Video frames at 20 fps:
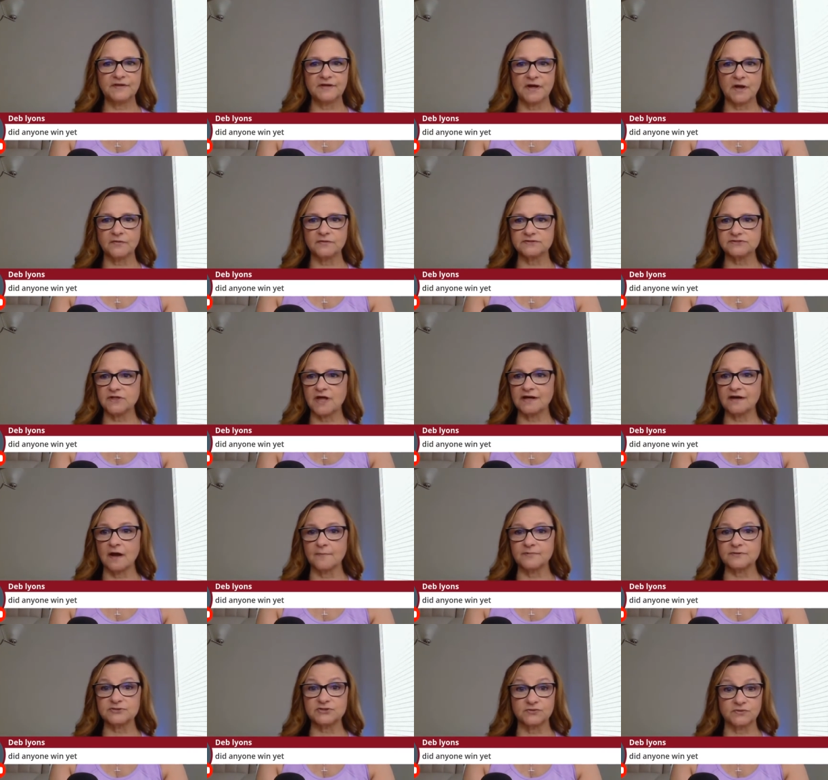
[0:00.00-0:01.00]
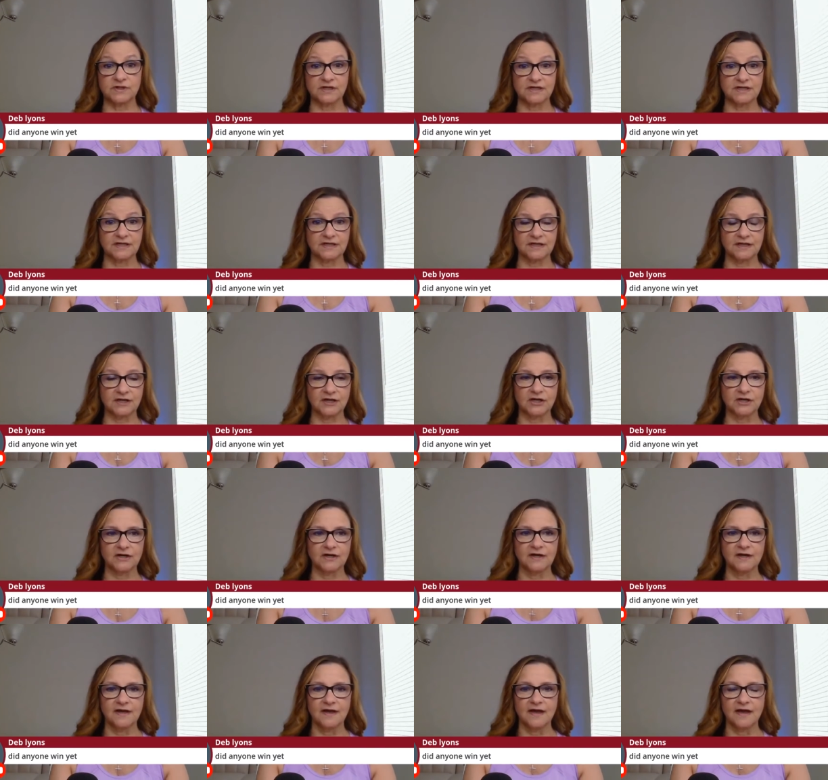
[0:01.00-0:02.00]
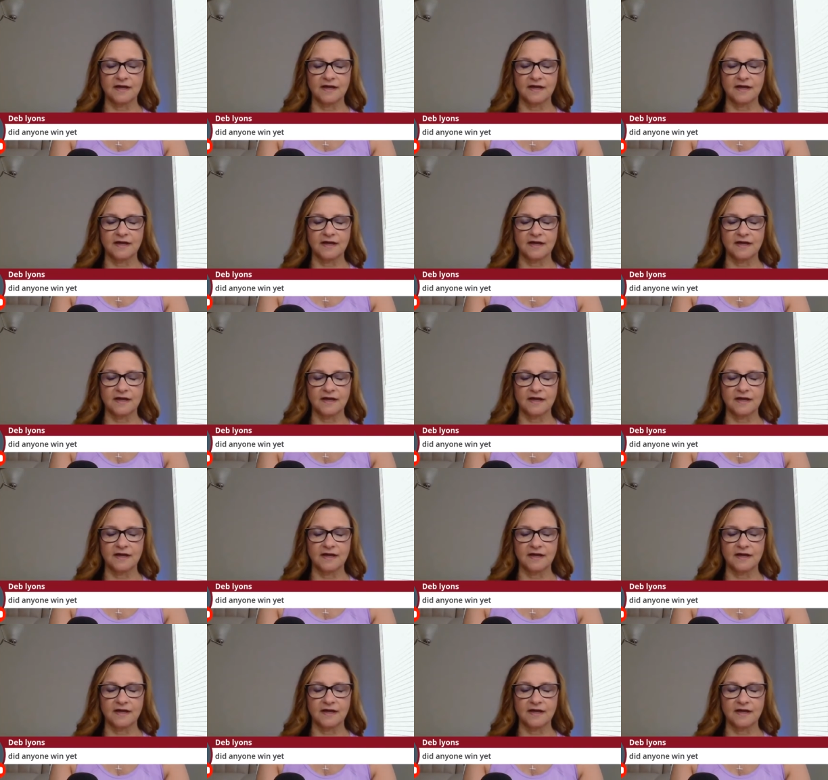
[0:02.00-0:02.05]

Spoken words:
there's a lot of opportunity here.